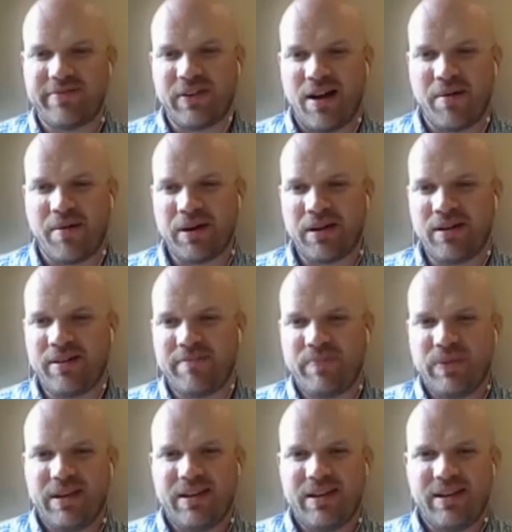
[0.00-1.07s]
phenomenon.
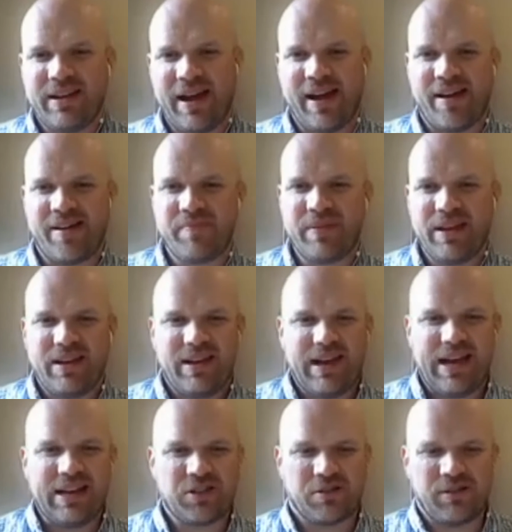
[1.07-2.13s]

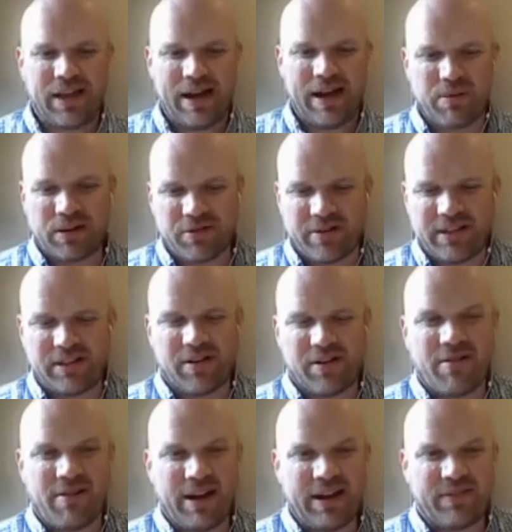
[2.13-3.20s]
And so laboratories are
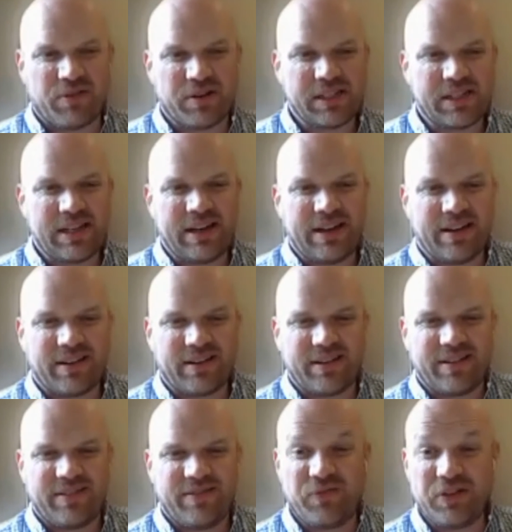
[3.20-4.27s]
great for studying
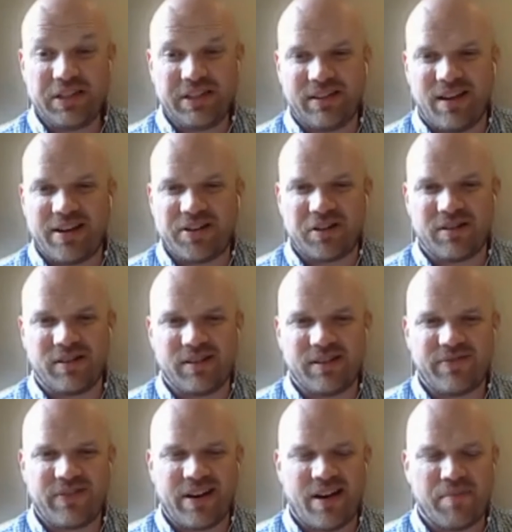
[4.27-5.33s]

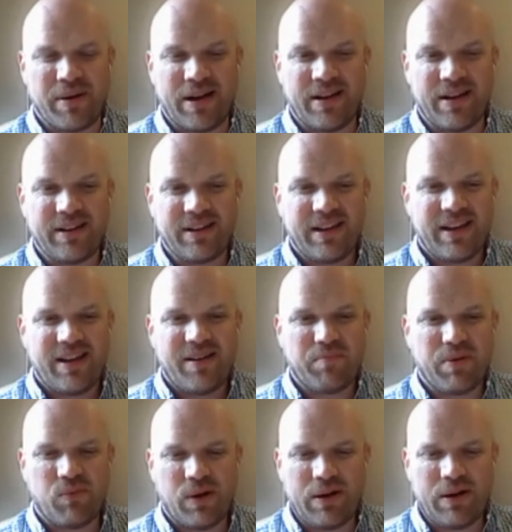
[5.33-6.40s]
physiological phenomena,
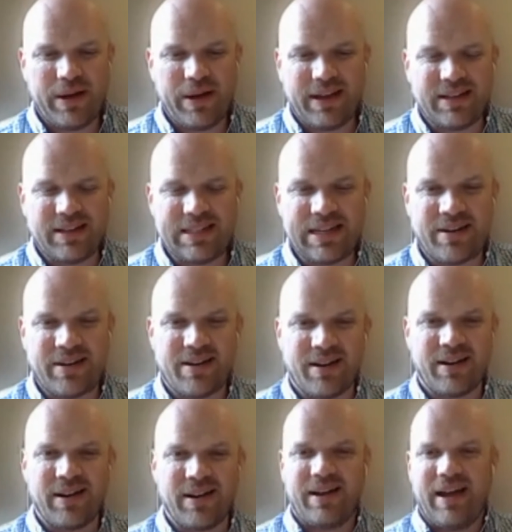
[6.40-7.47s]
but when we
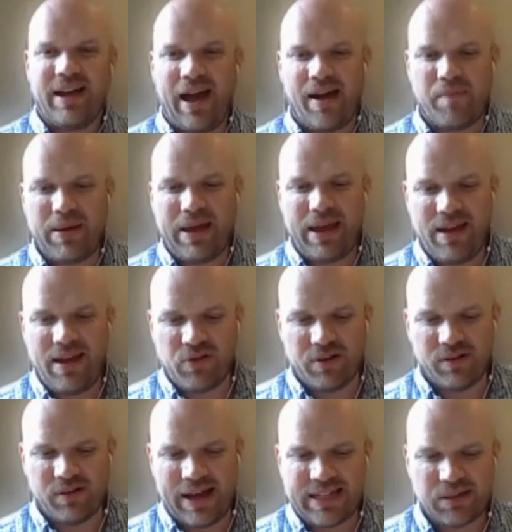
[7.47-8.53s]
consider
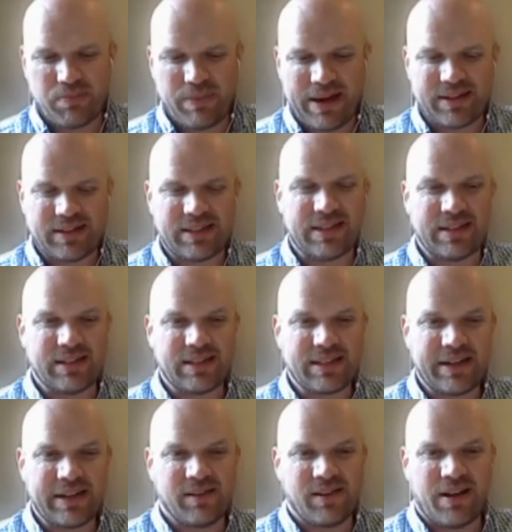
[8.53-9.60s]
behavioral aspects and
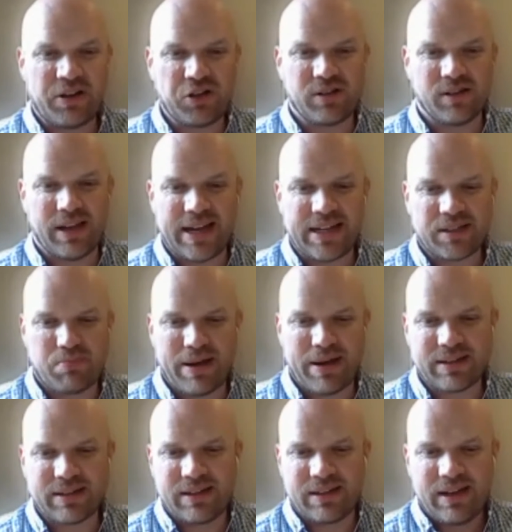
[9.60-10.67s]
psychological
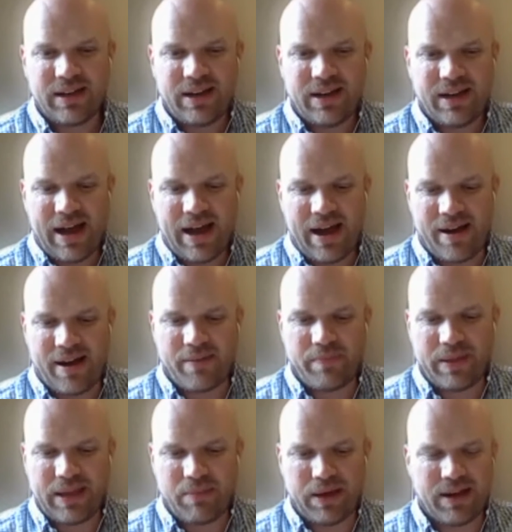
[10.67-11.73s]
aspects,
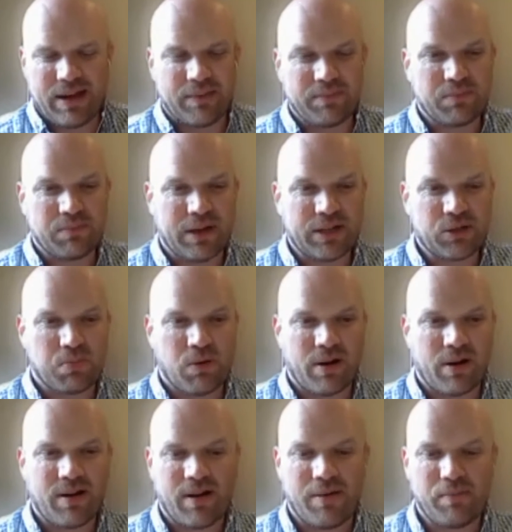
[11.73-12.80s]
it becomes much more
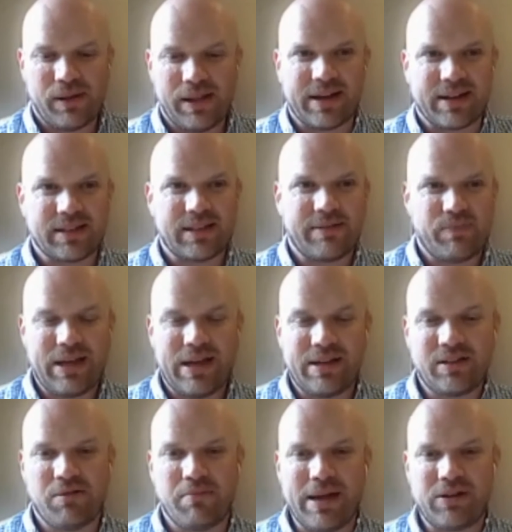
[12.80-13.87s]
complex,
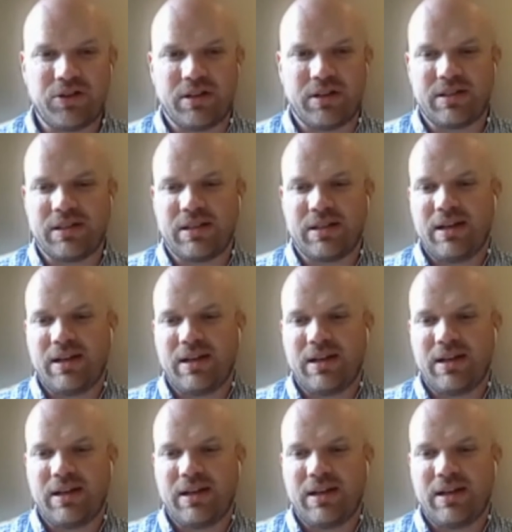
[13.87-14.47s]
as you mentioned.